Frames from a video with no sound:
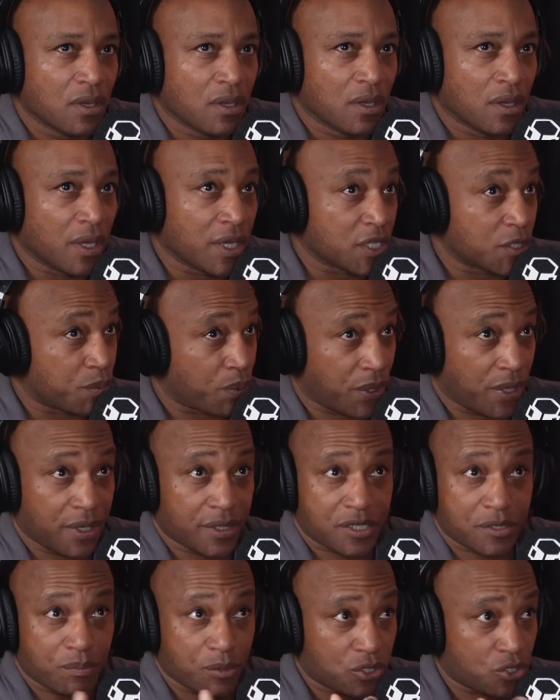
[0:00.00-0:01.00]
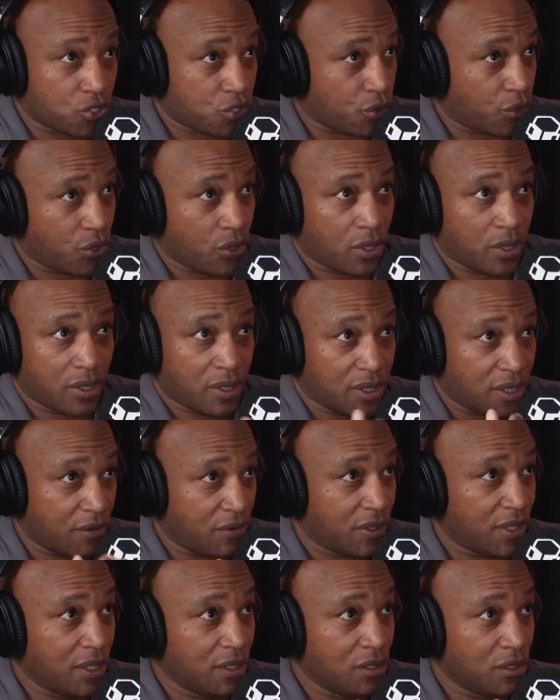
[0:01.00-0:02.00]
experienced, mature, and
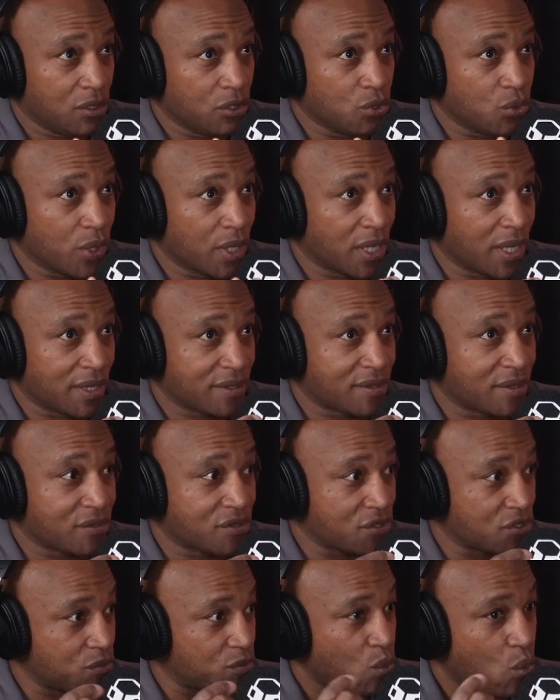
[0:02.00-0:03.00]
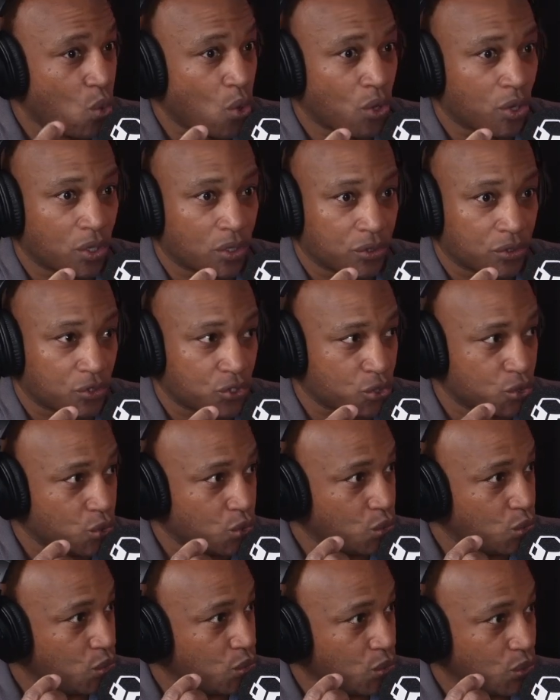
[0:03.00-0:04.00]
everything, you realize that there's more
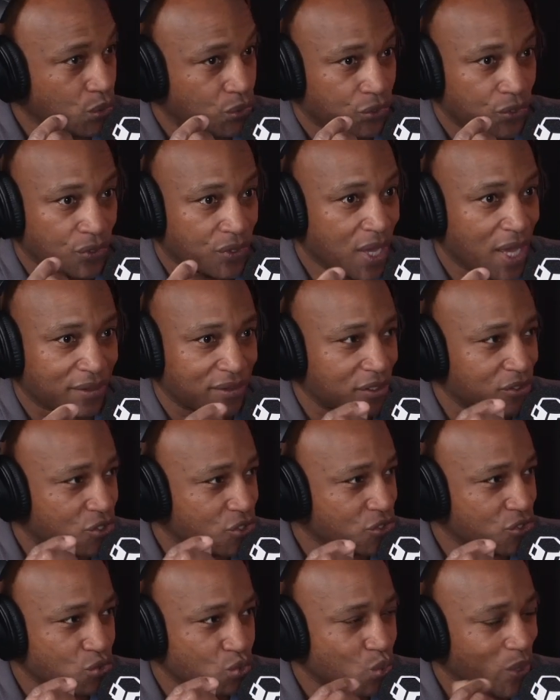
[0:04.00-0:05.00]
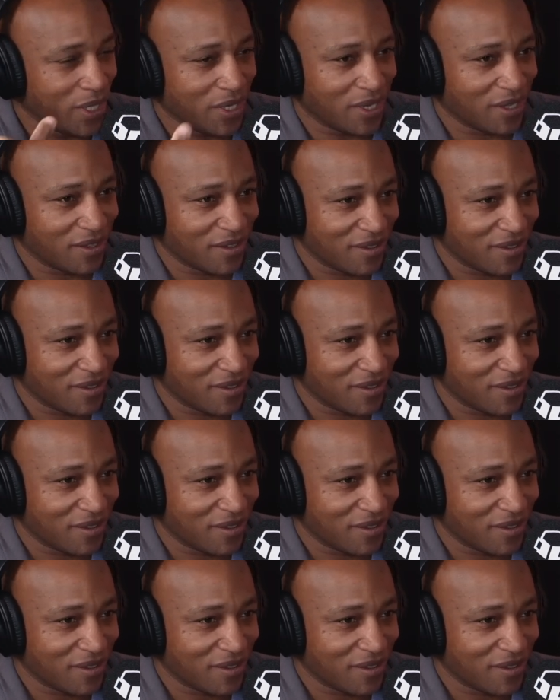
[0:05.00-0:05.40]
to that than just winning.